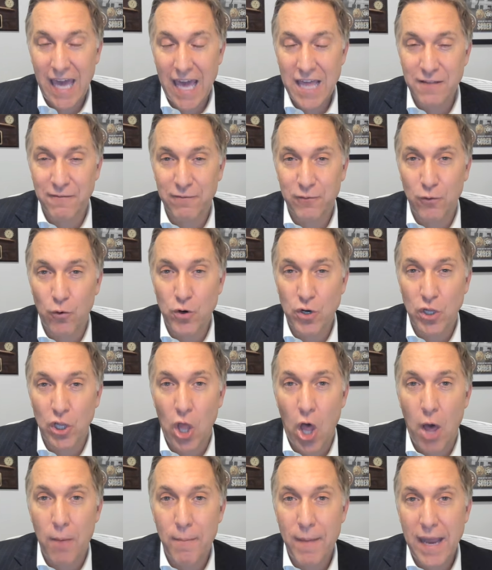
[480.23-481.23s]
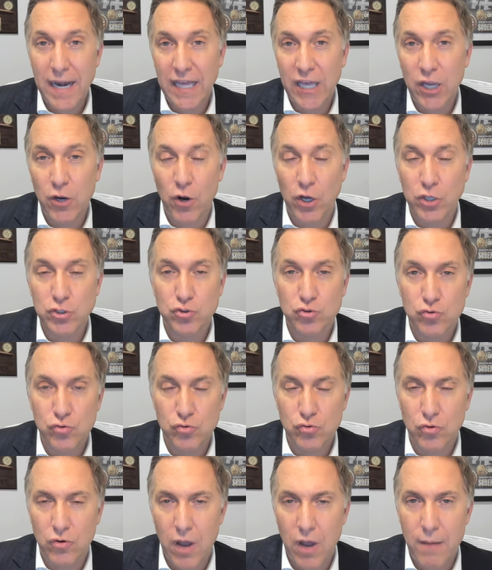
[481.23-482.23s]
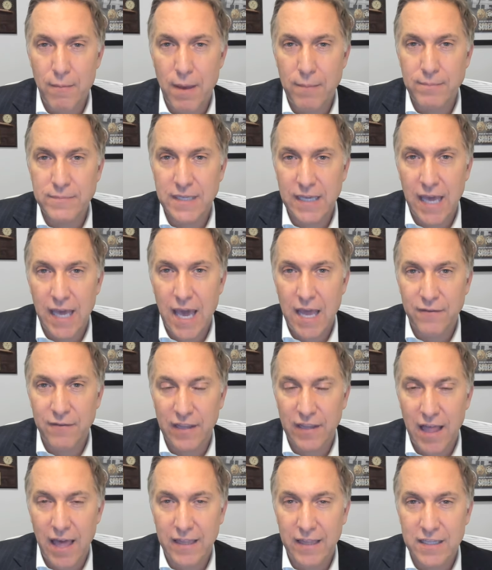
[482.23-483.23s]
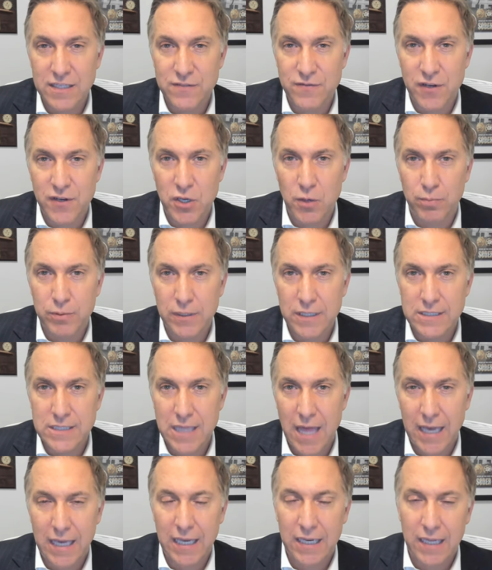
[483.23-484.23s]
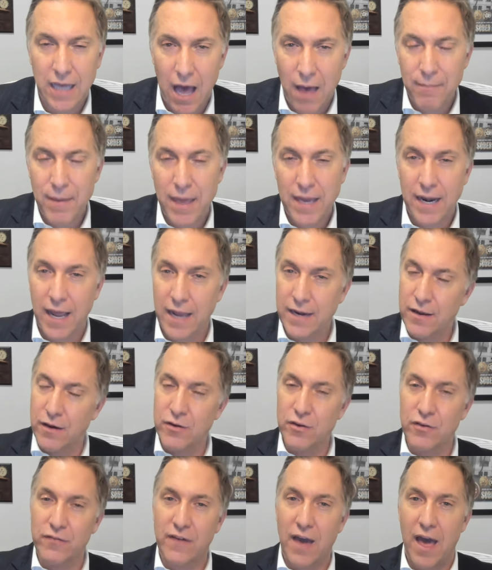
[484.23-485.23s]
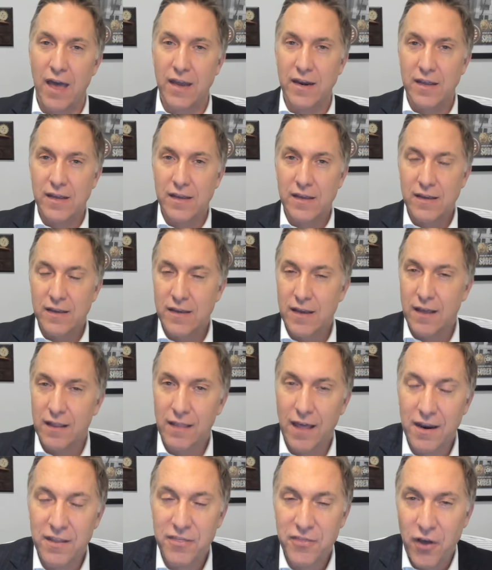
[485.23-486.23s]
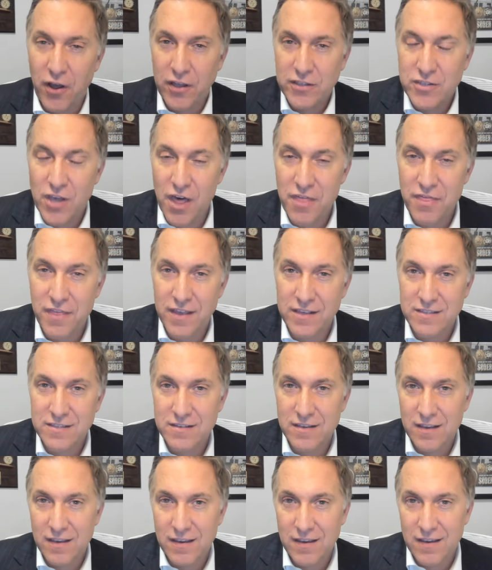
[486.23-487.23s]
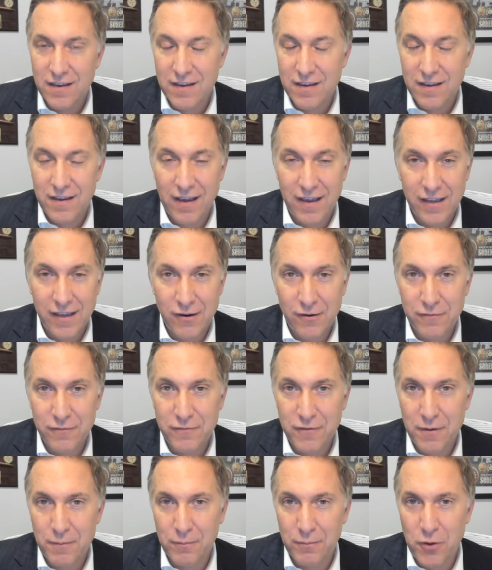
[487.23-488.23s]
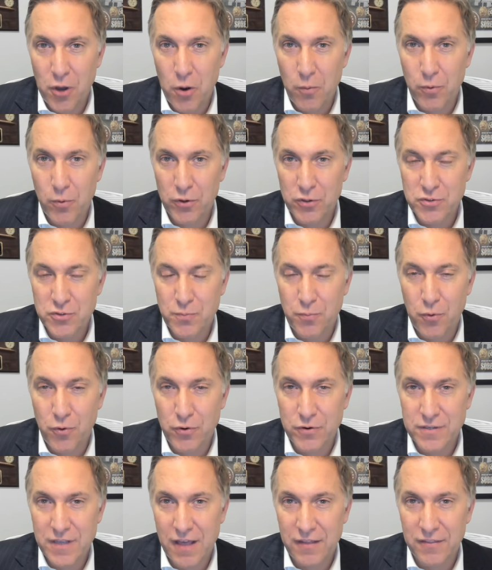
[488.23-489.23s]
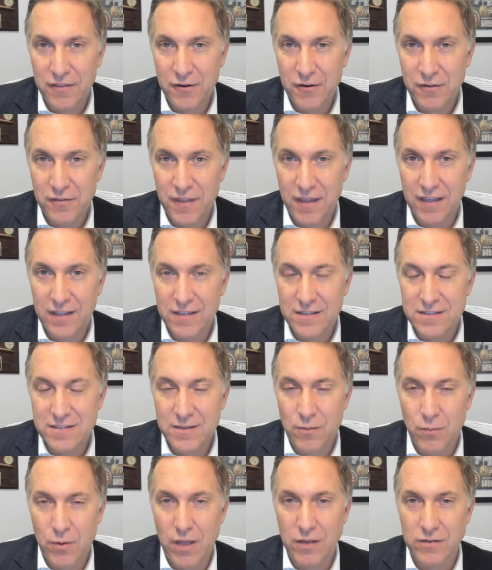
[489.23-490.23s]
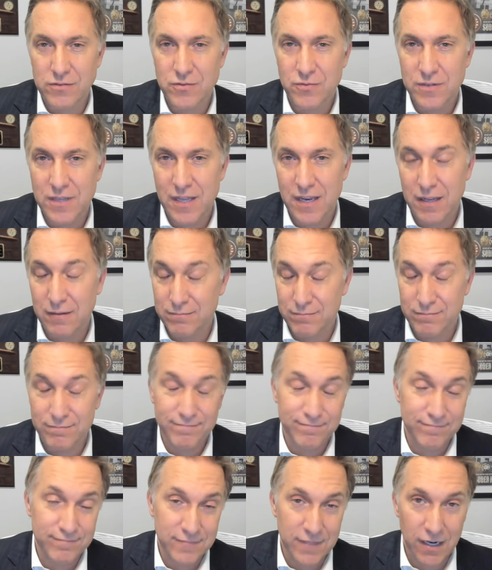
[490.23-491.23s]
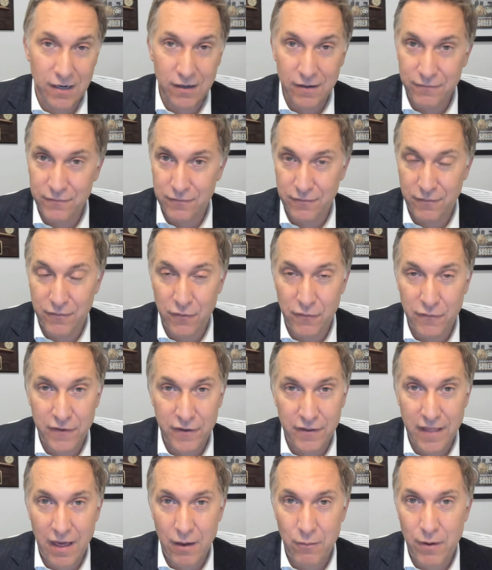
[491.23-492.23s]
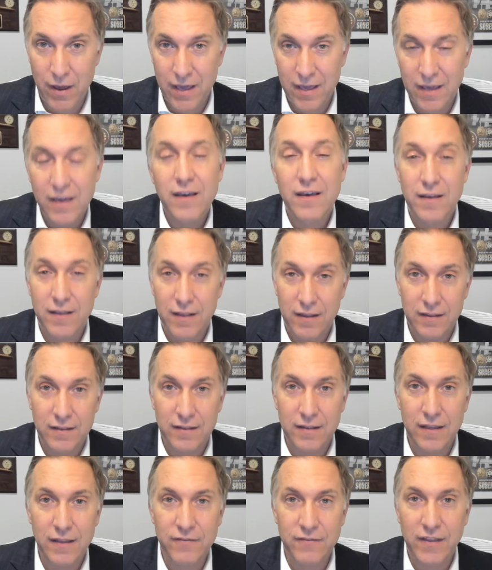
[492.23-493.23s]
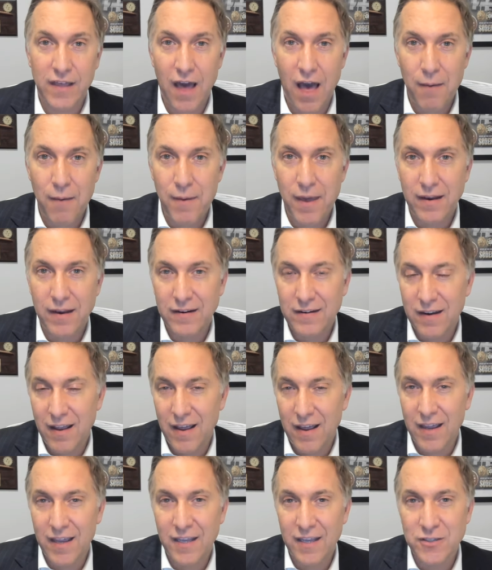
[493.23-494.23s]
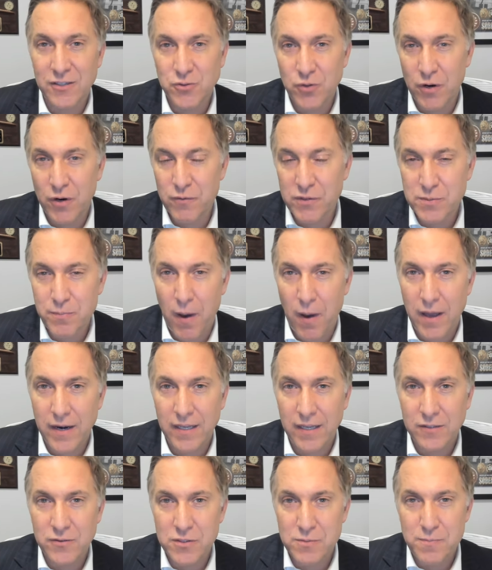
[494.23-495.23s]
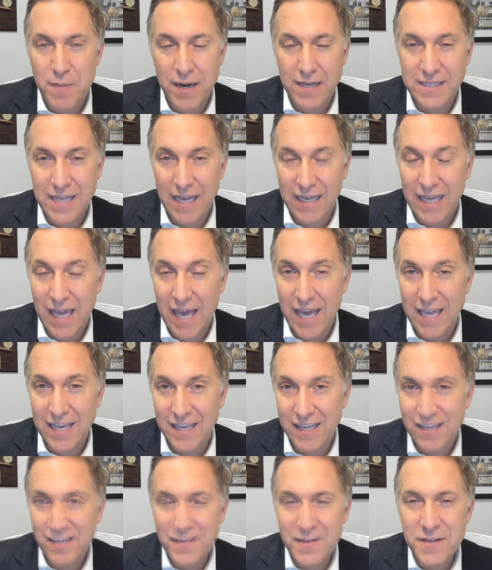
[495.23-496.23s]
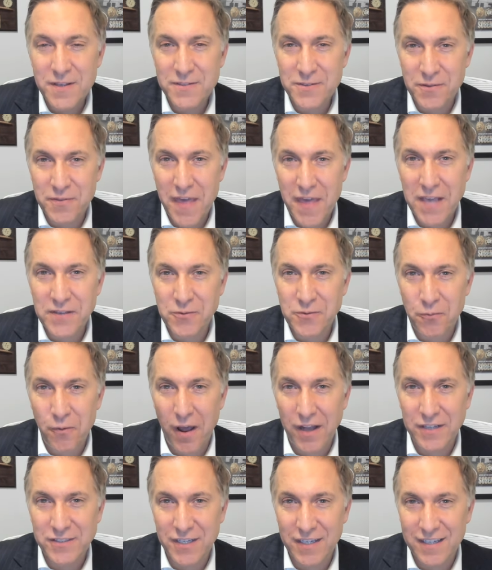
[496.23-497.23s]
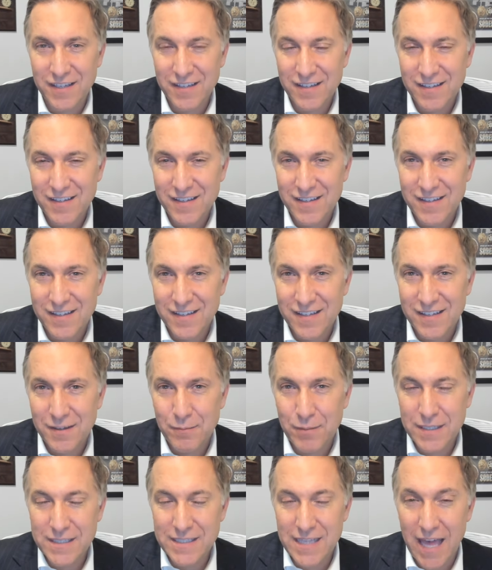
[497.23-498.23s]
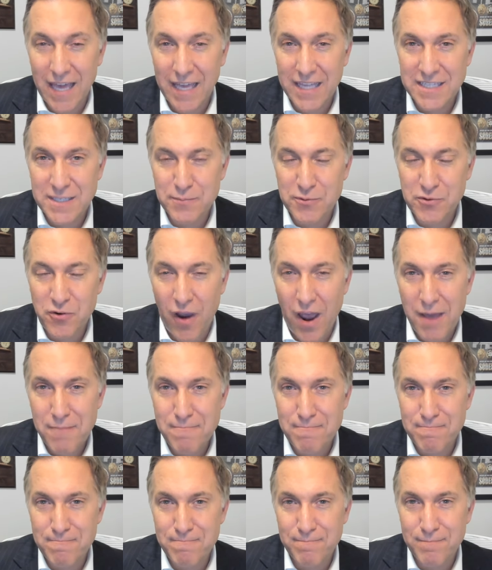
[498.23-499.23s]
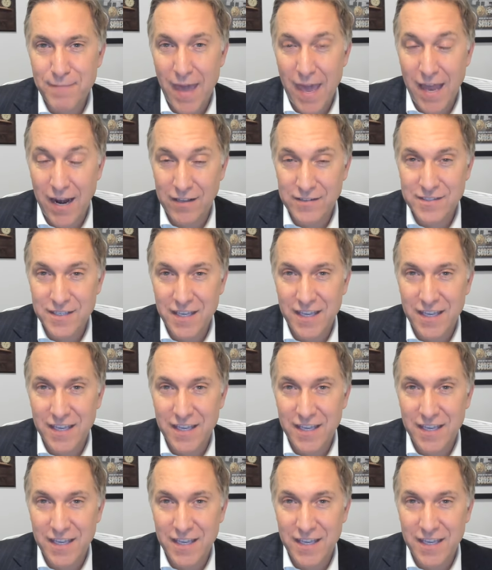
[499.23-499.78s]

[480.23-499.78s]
the Florida Lawman, here on True Crime MTN. If you like this video, please like it, comment. I know you've got a lot of thoughts on this. I hear from Kohberger supporters out there think it's someone else who did it. And, you know, if you feel that way, leave the comment. I enjoy responding to as many as I can. So thanks for watching. Please like and subscribe, and I'll see you